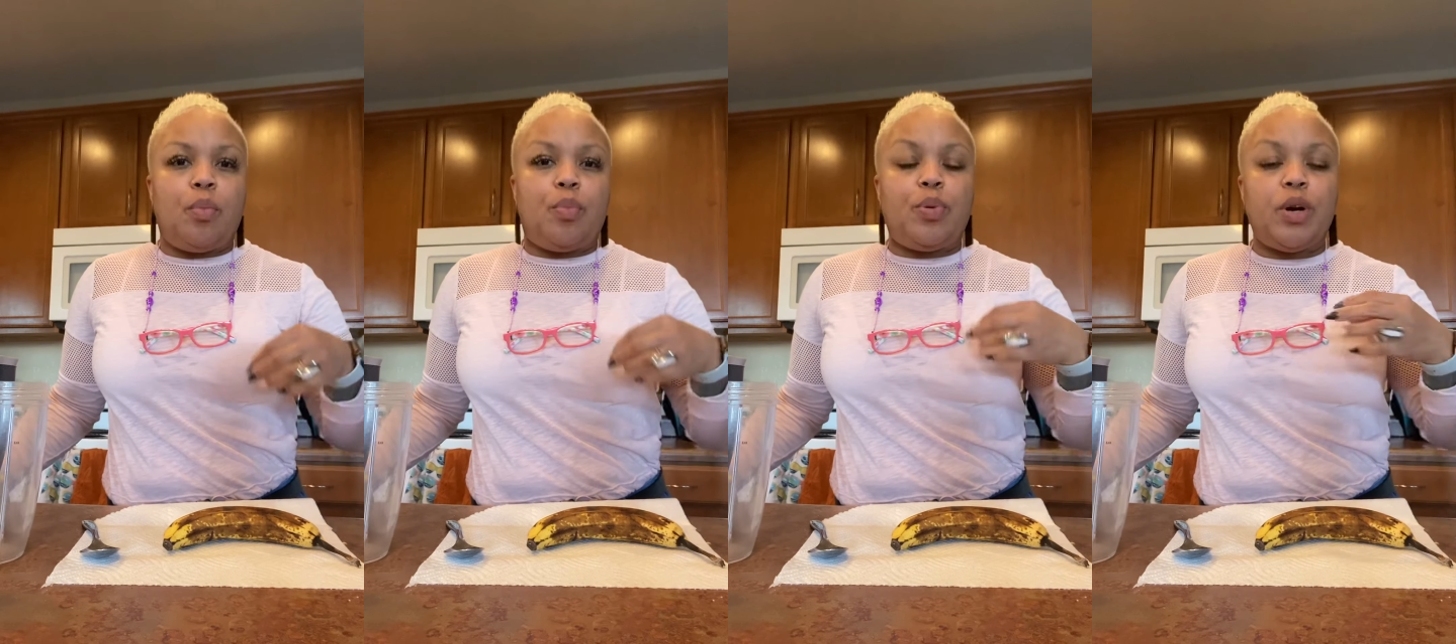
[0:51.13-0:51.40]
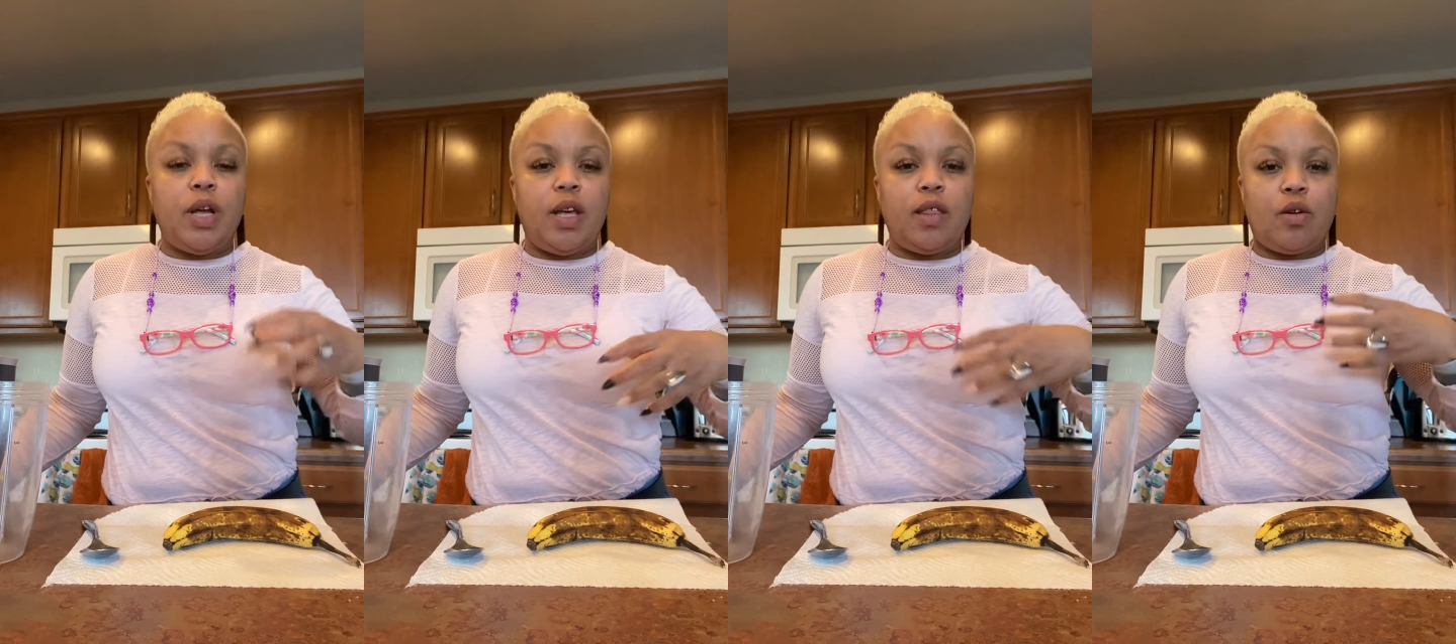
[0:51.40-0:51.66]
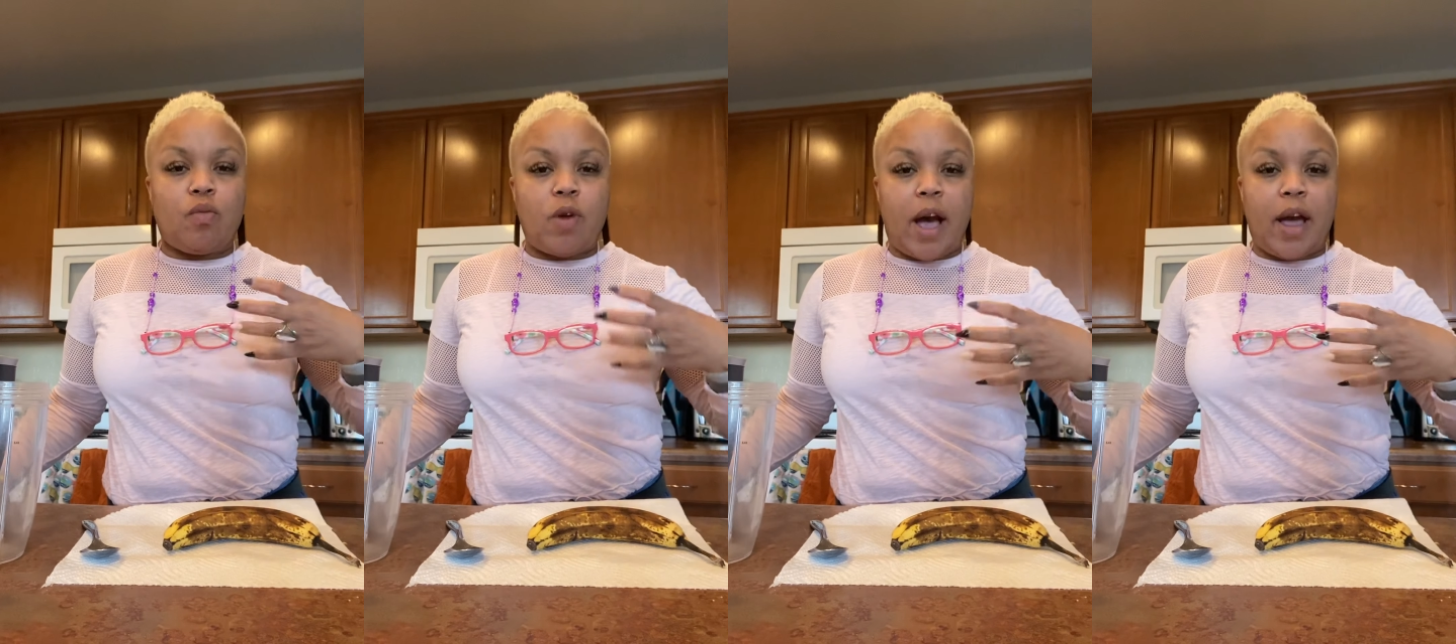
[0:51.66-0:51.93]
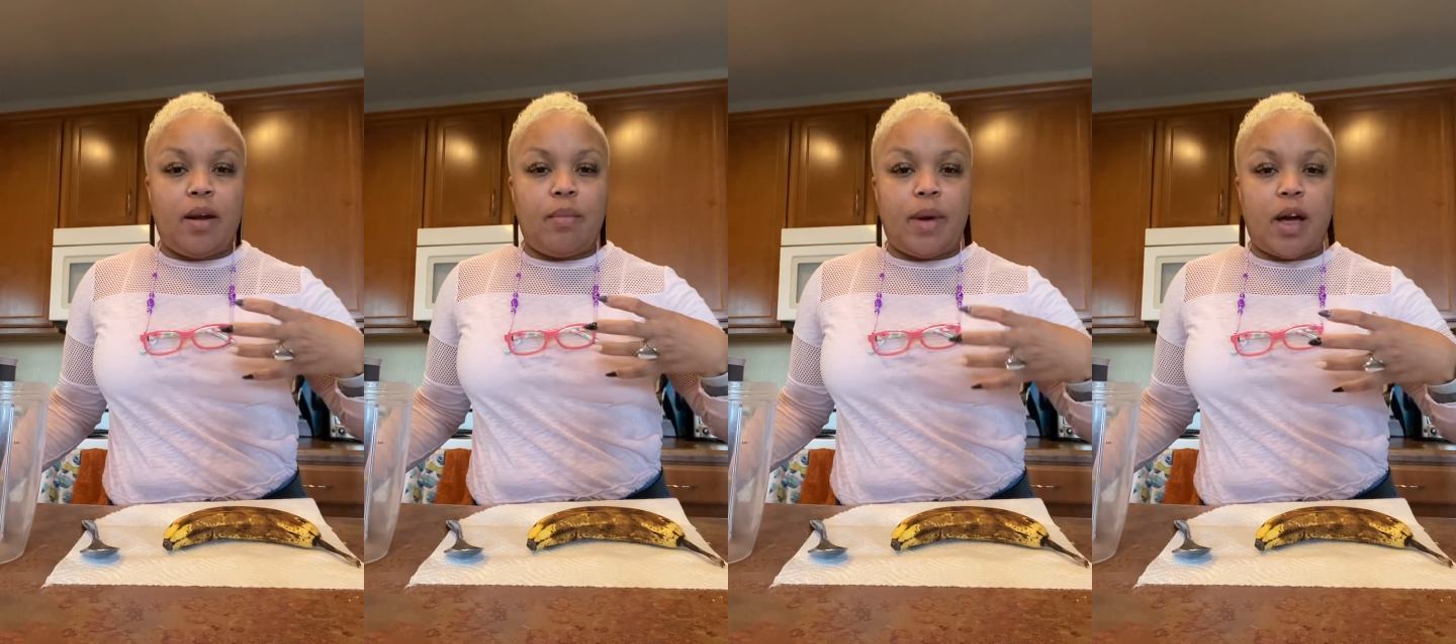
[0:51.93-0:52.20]
putting the
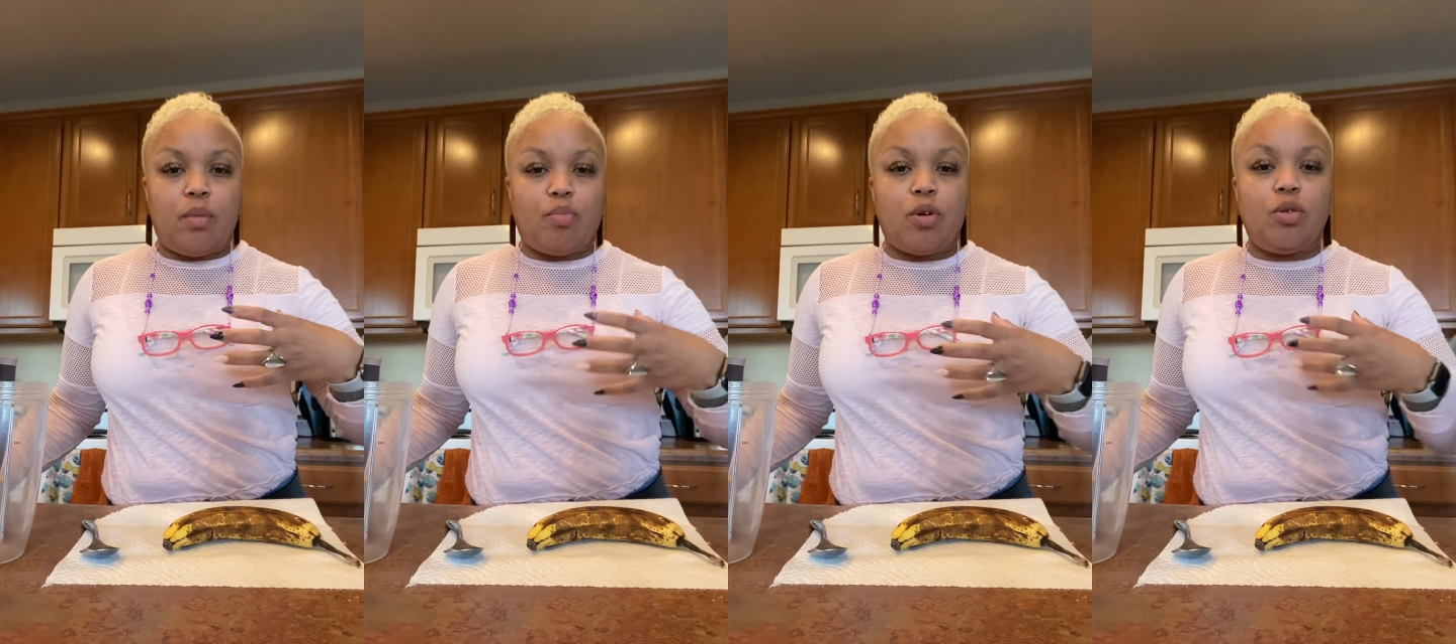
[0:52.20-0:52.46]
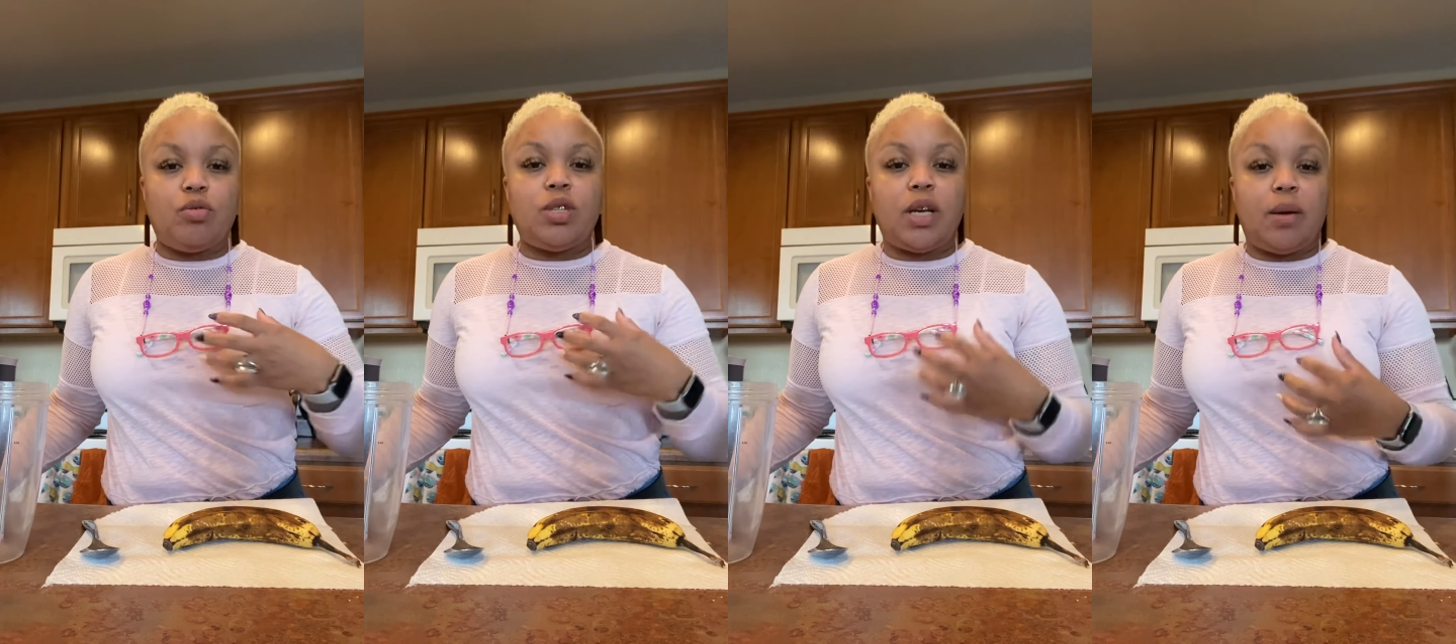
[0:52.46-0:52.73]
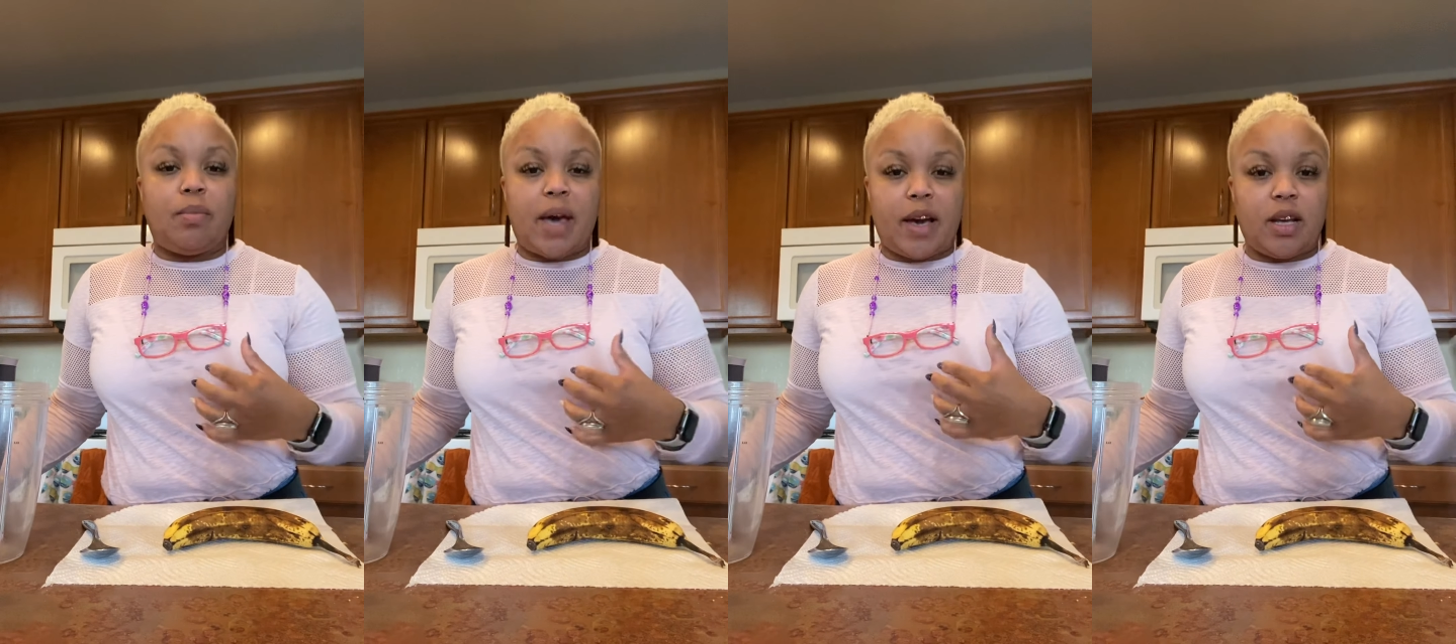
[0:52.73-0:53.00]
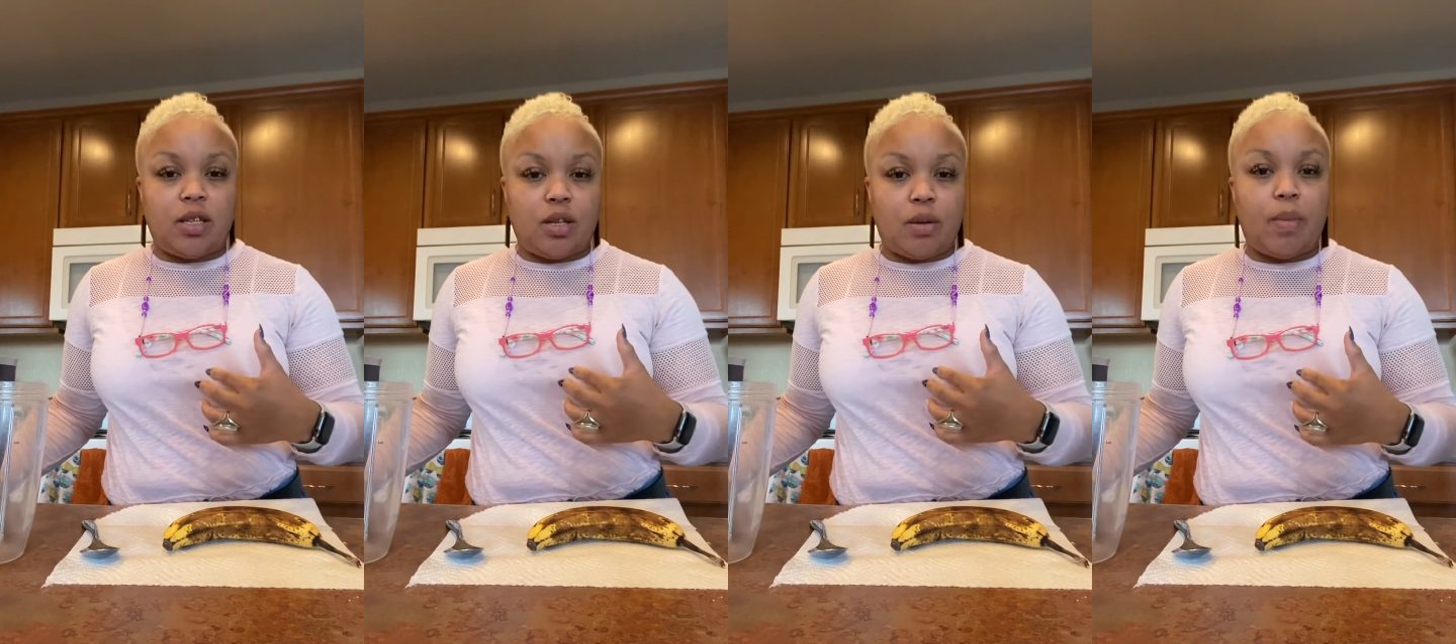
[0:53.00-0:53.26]
right amount of protein
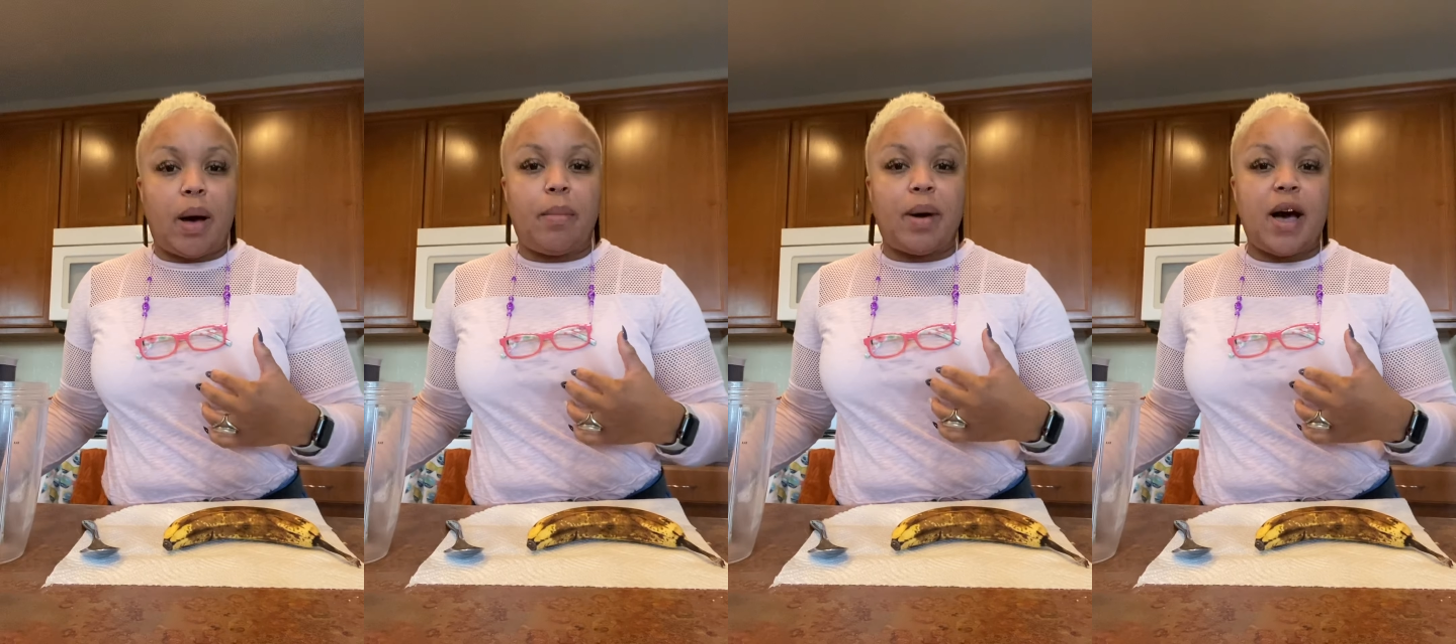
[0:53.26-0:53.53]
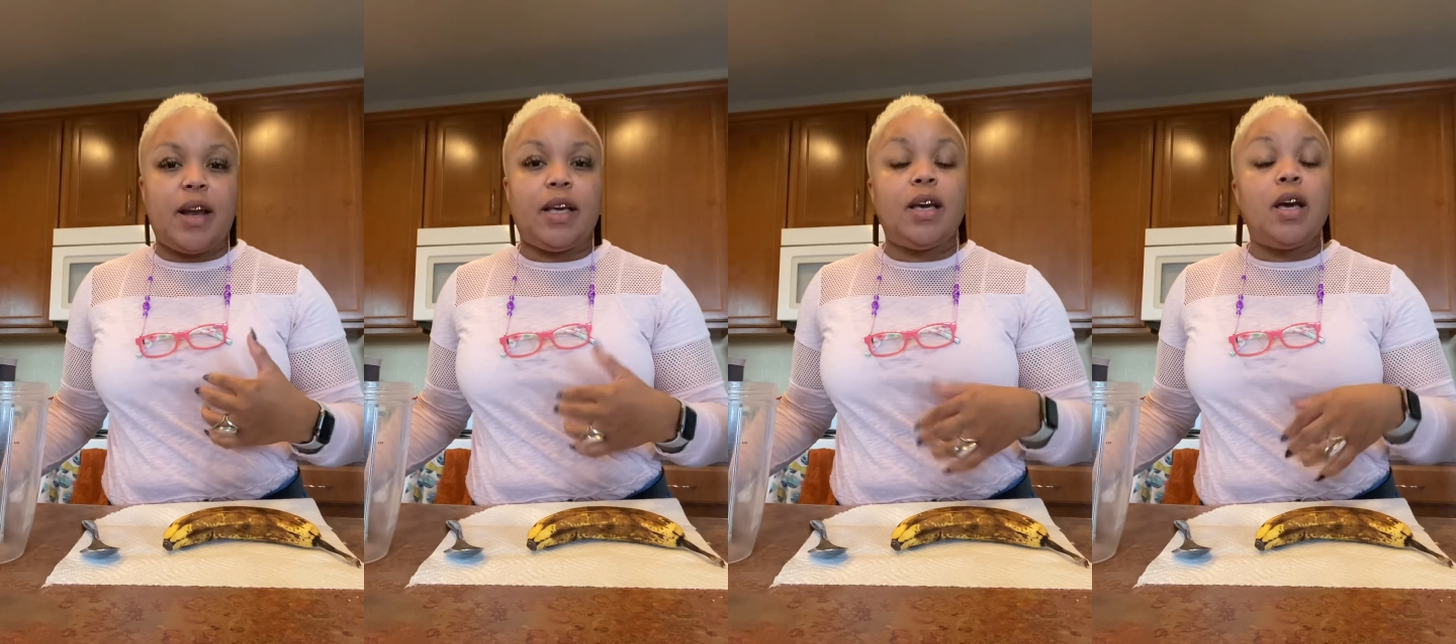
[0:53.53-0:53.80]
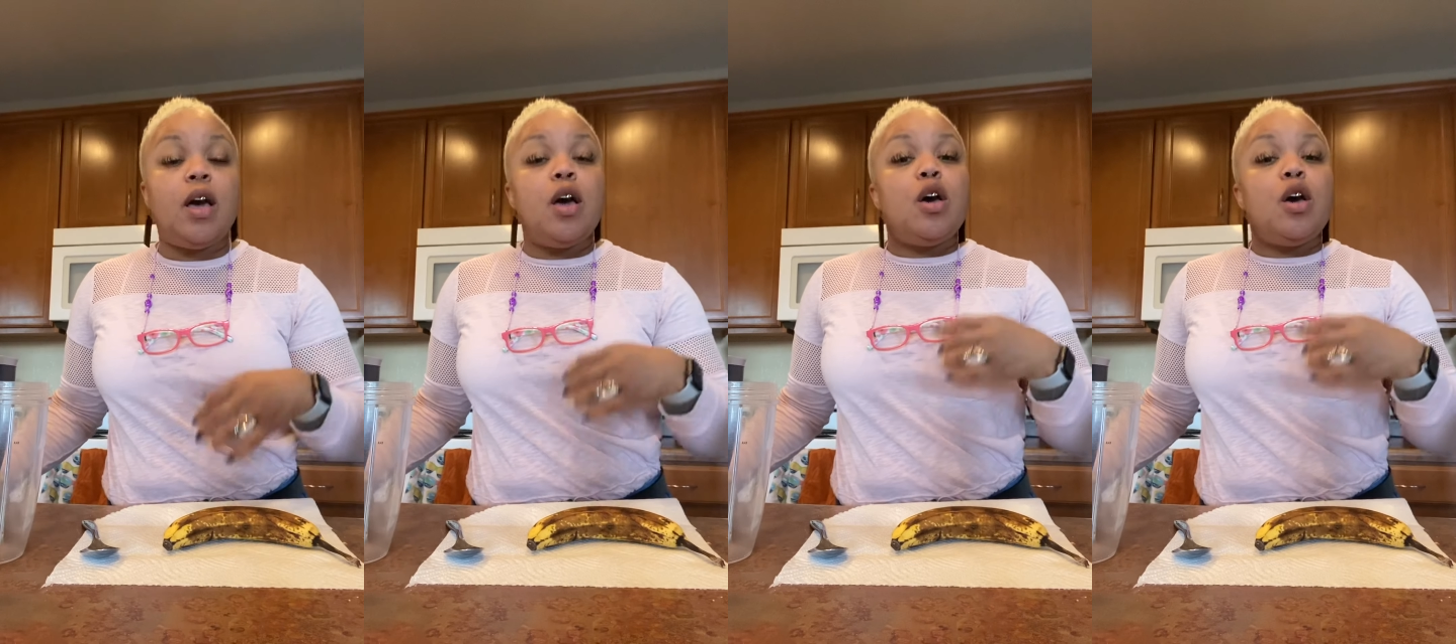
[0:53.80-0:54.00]
back into my body.